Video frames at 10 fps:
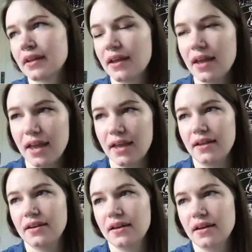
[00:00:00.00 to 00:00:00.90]

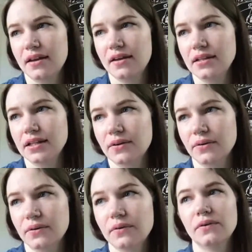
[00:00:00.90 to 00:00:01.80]
and you know,